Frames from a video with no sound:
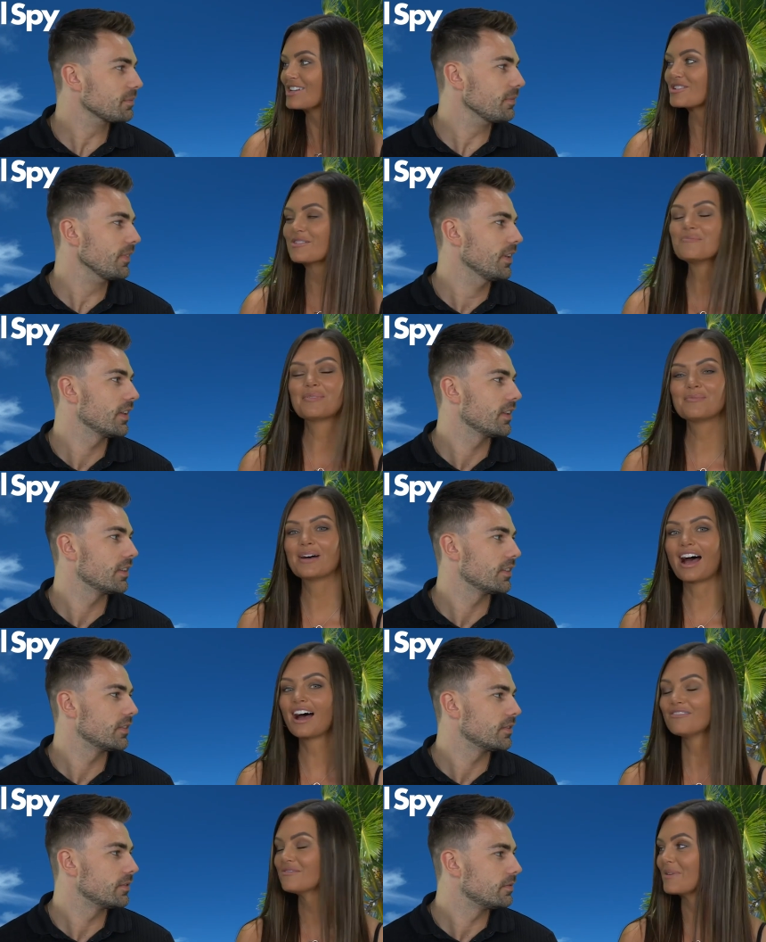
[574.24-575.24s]
Speaker 1: Do you remember?
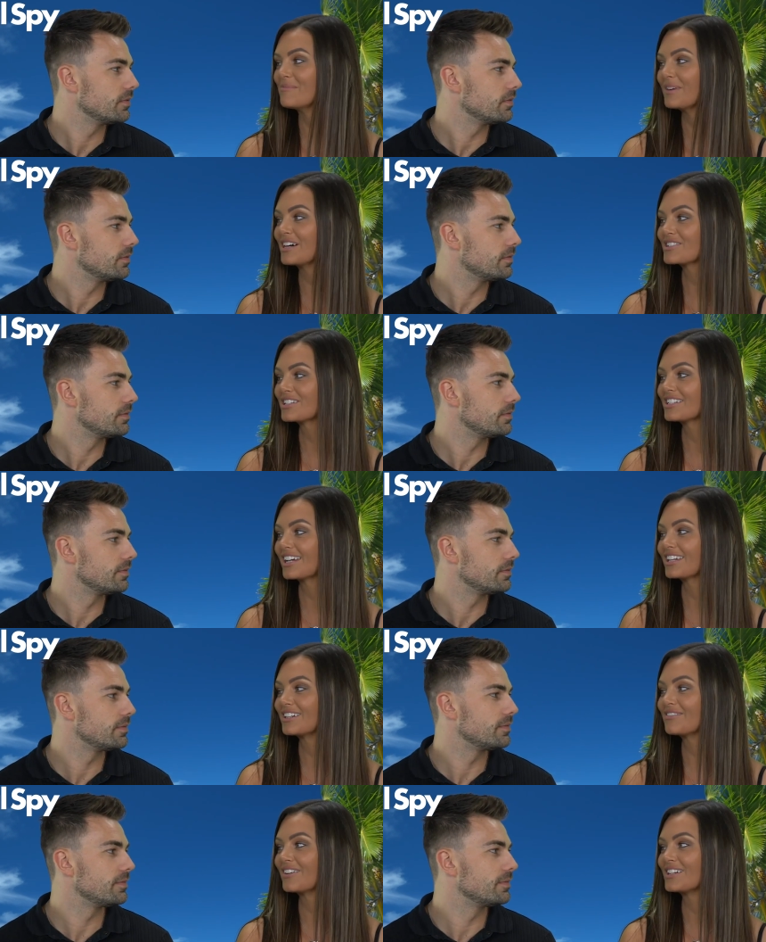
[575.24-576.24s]
I remember actually
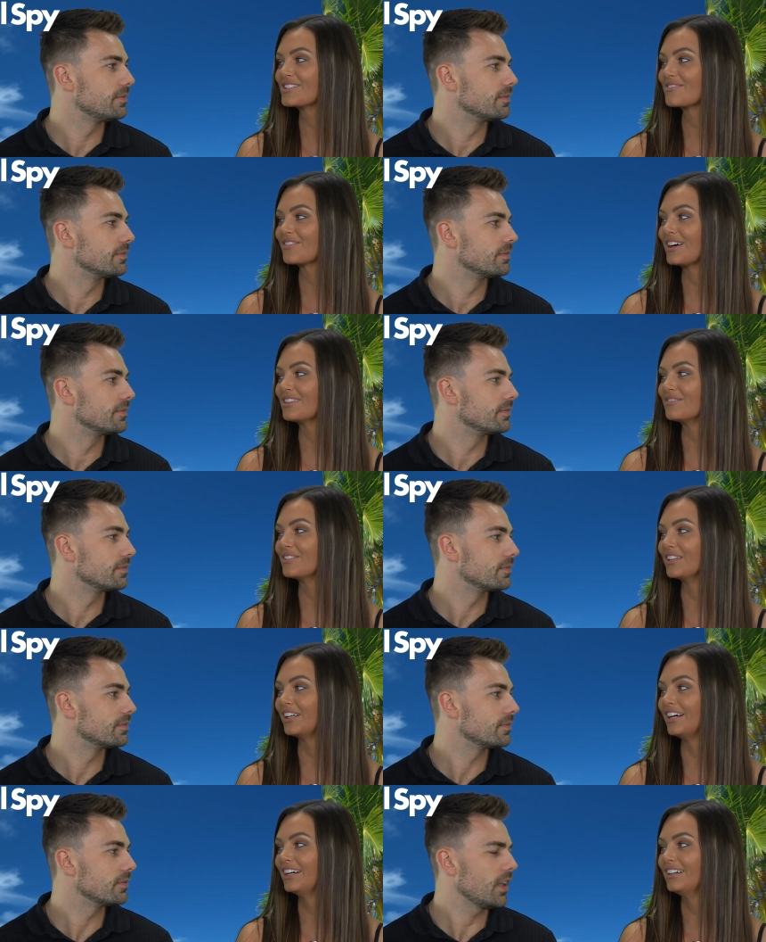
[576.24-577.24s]
taking advantage of that in
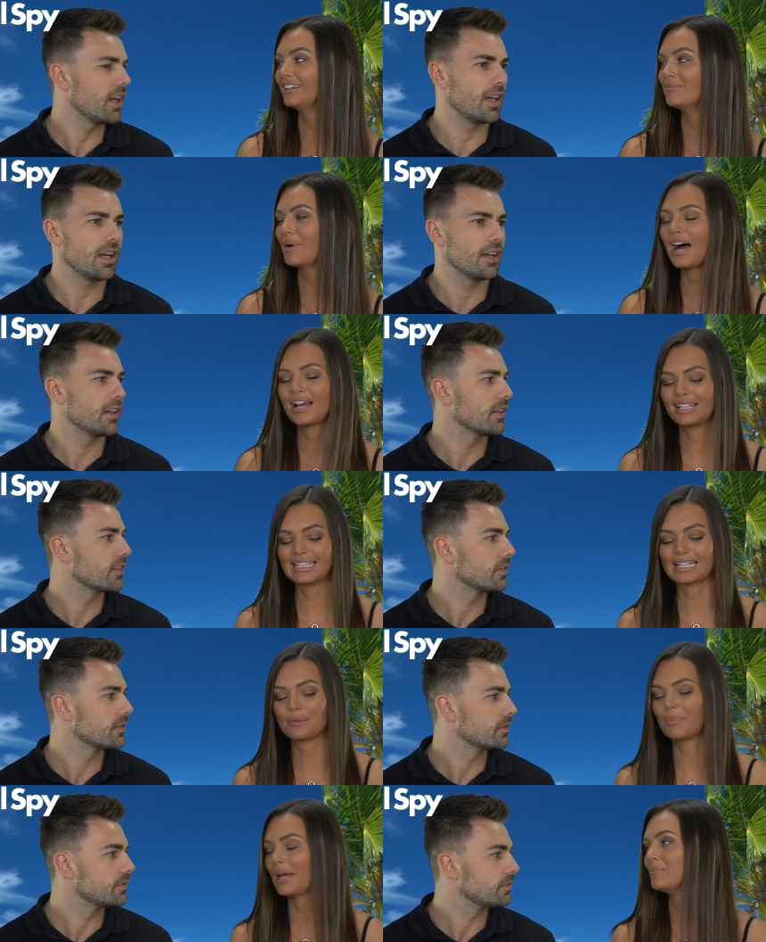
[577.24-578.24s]
Villa. Yeah. But I had
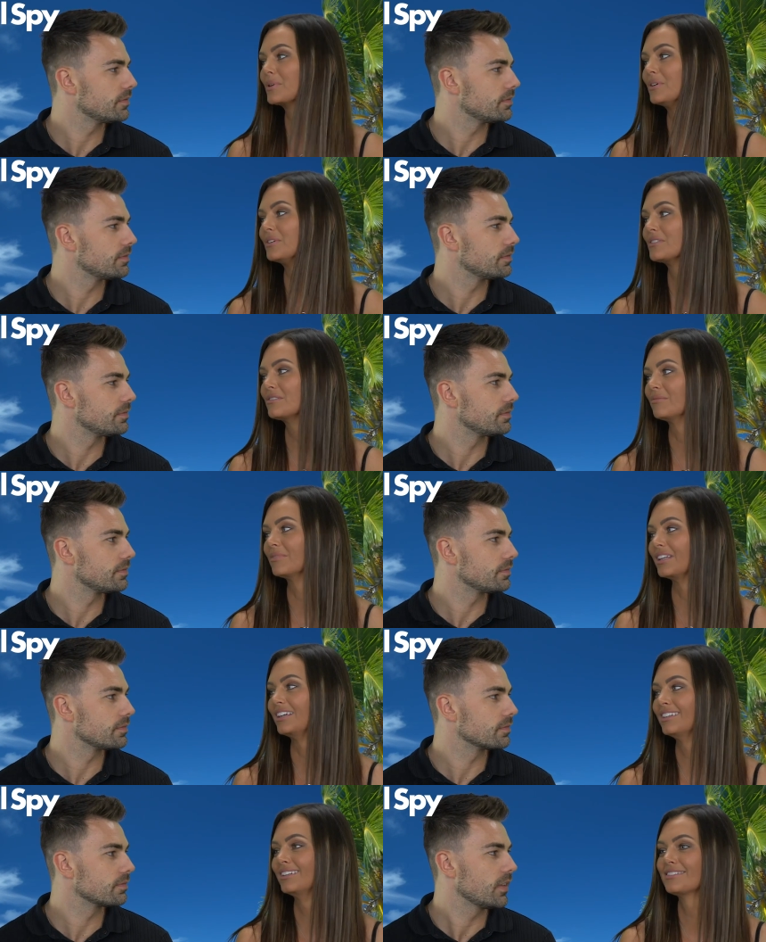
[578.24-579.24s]
like a paper cut or
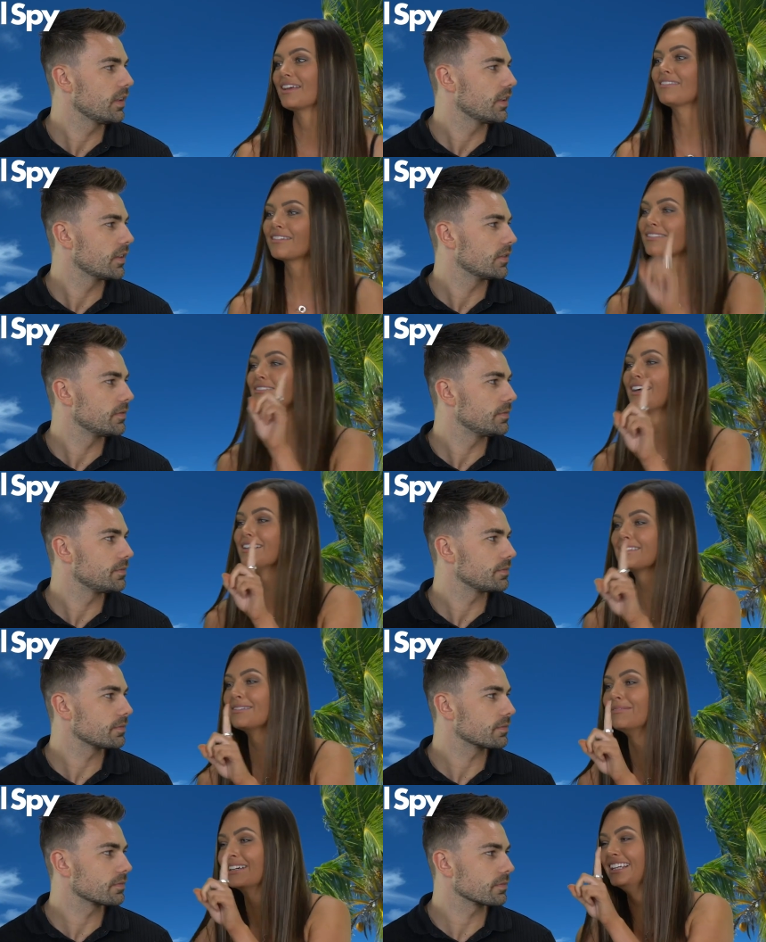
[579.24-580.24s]
something. I was like, Dr.
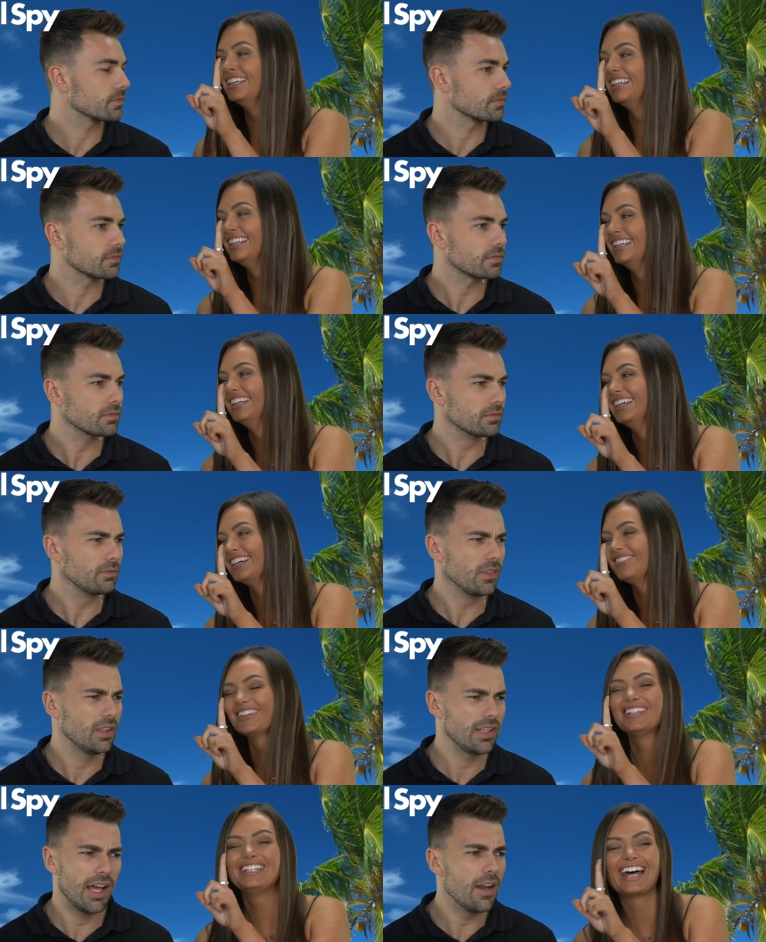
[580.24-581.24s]
Alex,
Speaker 2: I'm gonna
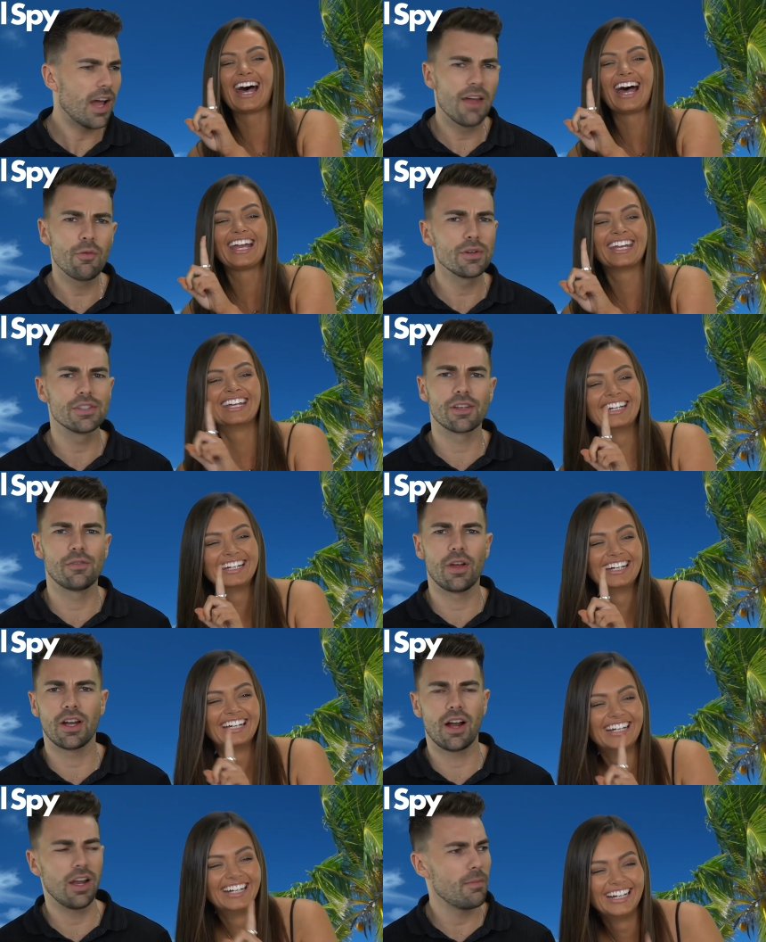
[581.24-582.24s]
yeah, everyone took
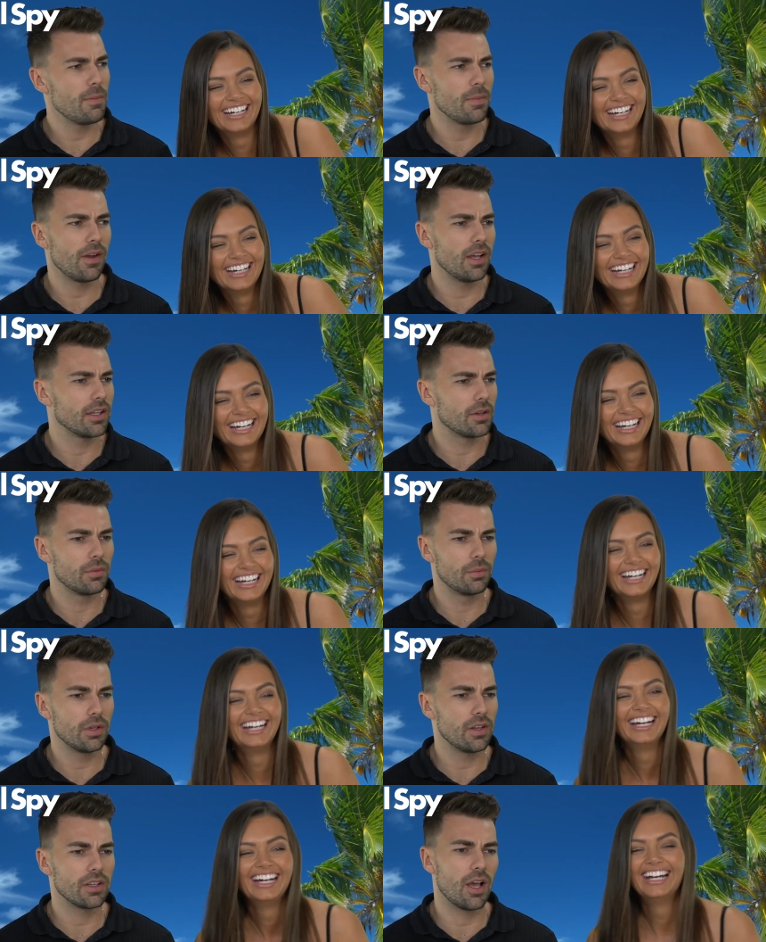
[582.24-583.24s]
advantage. I remember like
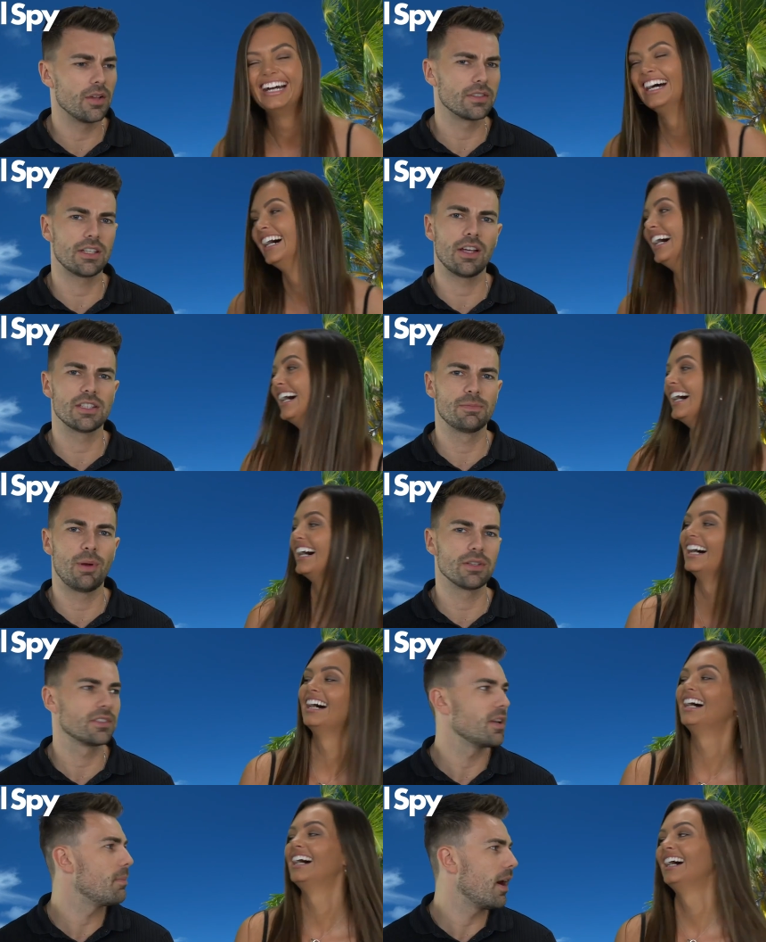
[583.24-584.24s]
one of the girls had like
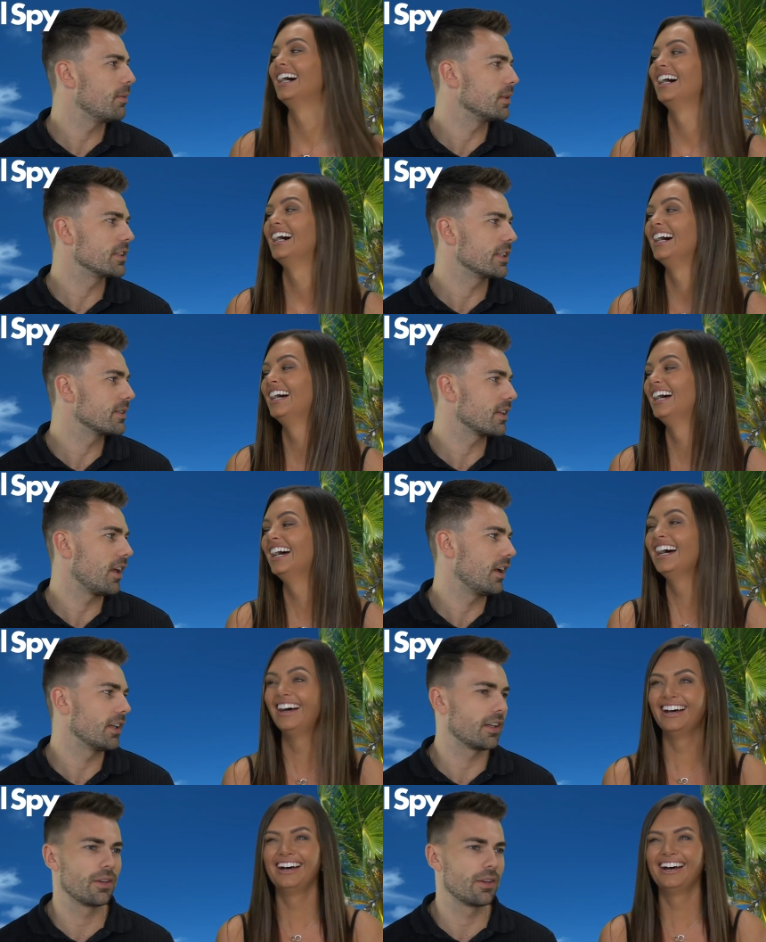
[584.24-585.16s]
spots on her bum, and she was like.